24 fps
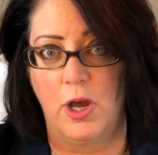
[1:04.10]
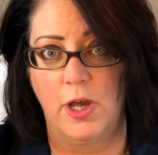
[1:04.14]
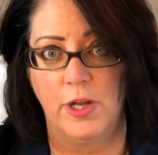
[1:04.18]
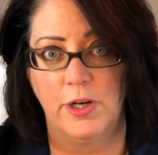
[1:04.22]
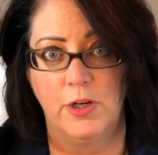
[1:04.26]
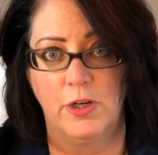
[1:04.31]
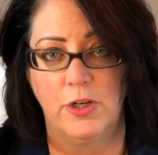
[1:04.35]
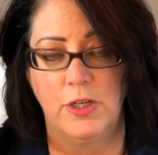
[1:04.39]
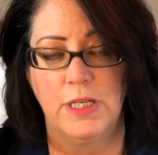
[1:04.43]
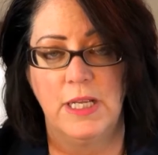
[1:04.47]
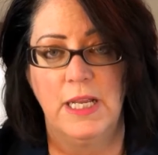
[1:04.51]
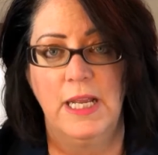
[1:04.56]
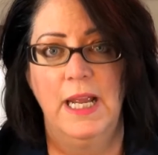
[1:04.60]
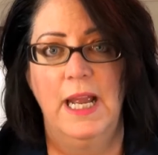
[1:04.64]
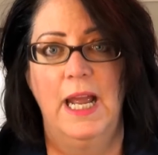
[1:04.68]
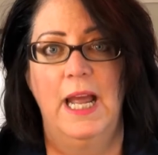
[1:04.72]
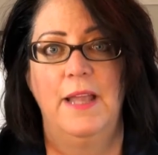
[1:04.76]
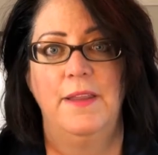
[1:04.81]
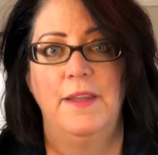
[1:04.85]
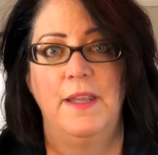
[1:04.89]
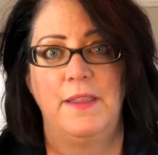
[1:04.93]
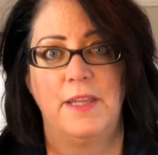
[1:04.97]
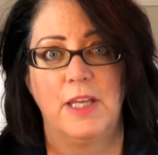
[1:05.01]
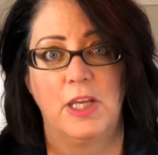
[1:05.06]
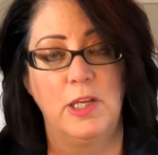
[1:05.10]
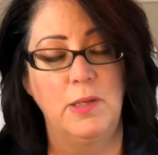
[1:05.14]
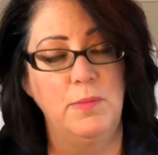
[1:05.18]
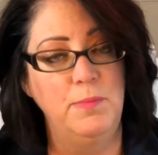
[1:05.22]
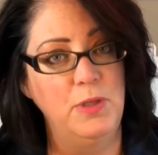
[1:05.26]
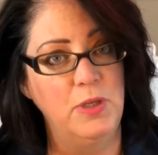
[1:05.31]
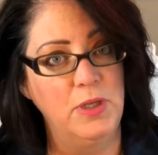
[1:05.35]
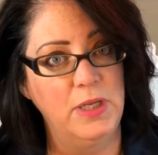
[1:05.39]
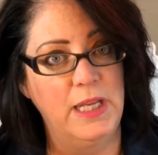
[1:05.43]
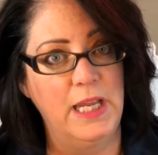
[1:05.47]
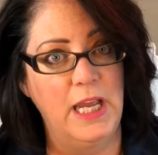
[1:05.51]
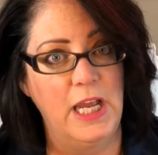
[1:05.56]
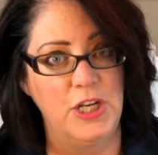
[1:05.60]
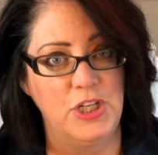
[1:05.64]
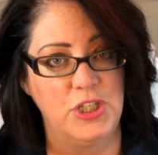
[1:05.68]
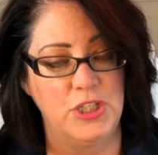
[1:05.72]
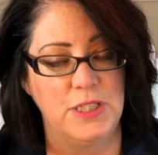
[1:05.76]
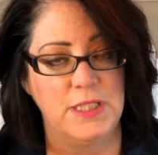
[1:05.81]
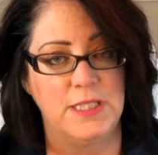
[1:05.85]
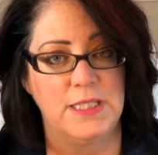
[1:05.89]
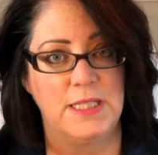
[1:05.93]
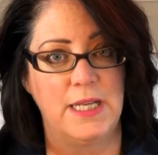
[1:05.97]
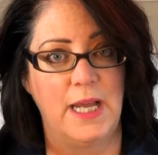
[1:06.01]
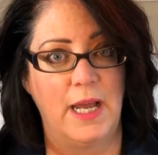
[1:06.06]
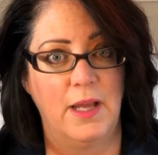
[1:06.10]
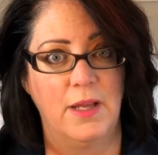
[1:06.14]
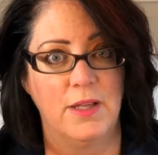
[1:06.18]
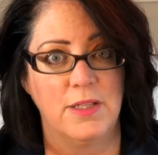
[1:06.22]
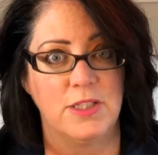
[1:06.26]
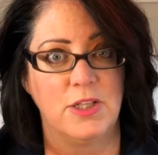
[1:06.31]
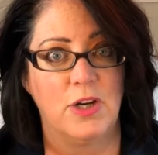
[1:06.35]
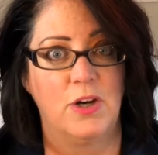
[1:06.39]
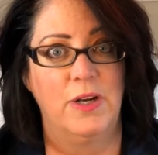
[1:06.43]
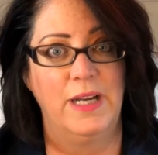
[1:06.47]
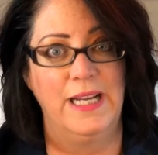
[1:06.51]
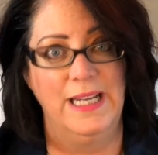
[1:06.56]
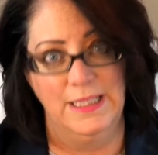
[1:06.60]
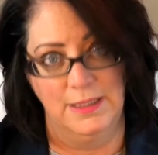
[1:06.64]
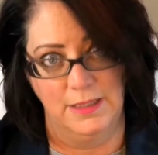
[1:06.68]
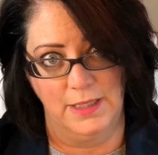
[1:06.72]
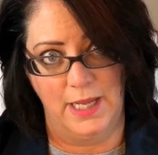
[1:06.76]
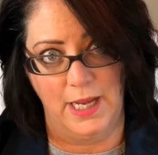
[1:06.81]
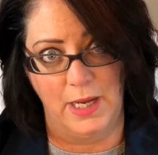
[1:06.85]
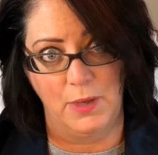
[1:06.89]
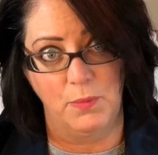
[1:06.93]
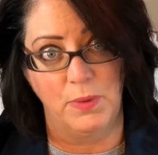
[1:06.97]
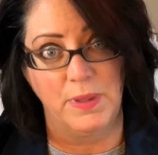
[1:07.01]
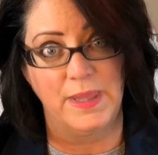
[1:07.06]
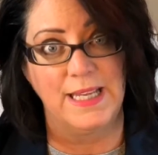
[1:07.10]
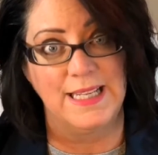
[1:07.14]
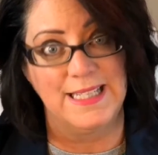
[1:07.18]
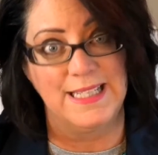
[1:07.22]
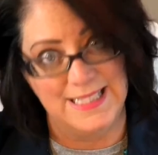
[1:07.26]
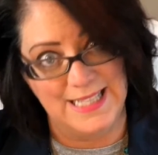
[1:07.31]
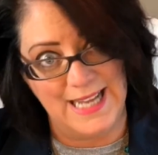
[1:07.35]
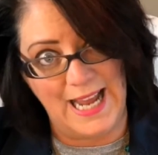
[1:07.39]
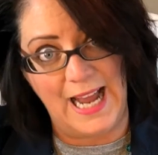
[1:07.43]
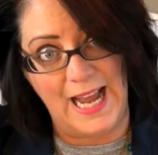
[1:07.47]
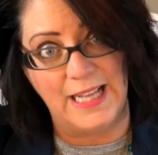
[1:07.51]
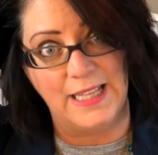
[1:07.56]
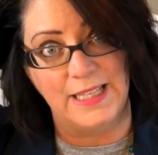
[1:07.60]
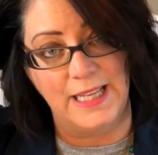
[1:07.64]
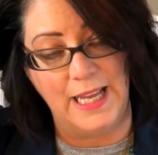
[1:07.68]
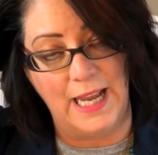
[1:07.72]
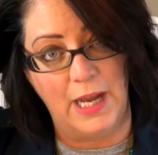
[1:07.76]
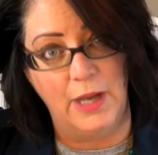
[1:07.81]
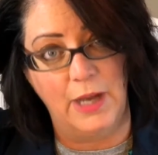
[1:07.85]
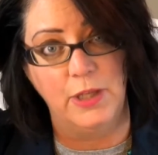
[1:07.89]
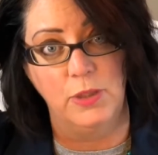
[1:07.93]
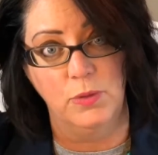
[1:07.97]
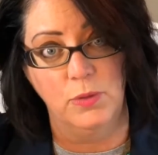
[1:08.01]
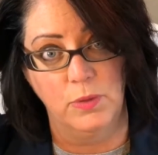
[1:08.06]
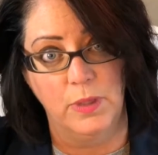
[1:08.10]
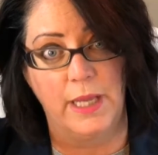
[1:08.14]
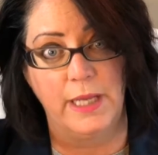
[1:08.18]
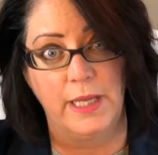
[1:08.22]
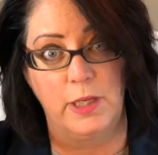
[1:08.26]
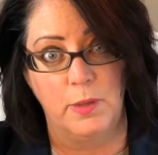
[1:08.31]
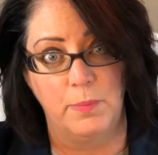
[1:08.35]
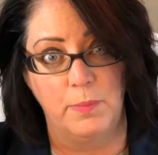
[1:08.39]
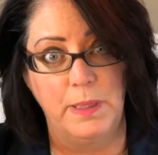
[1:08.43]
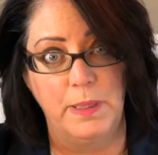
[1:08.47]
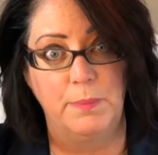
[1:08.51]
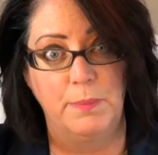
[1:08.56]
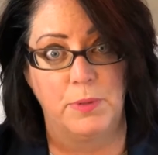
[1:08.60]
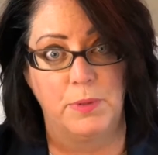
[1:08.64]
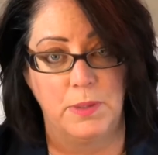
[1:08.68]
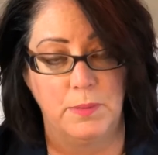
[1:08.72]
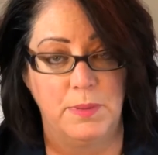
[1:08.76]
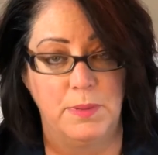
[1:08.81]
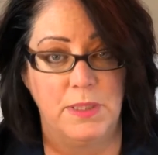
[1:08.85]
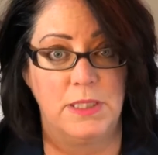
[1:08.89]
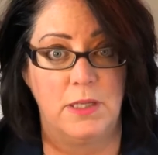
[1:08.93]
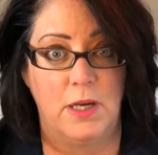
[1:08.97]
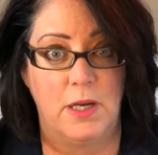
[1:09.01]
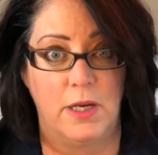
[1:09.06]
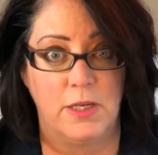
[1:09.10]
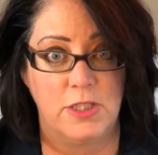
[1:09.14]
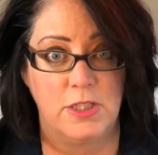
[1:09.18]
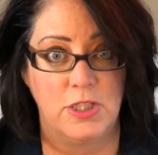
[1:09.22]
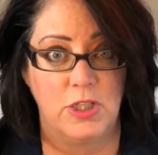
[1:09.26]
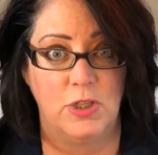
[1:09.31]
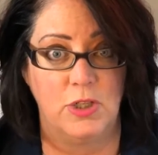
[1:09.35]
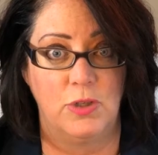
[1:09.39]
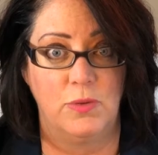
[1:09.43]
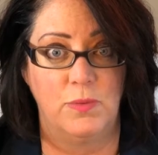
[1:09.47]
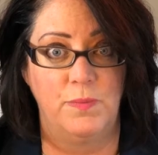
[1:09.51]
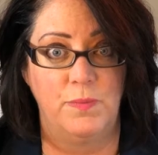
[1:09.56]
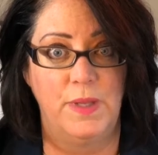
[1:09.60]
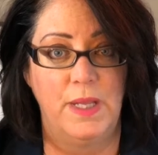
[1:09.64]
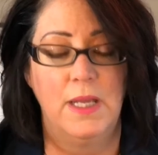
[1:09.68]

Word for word: honored, and that the communication styles are in line with exactly how you like your people to be talked to.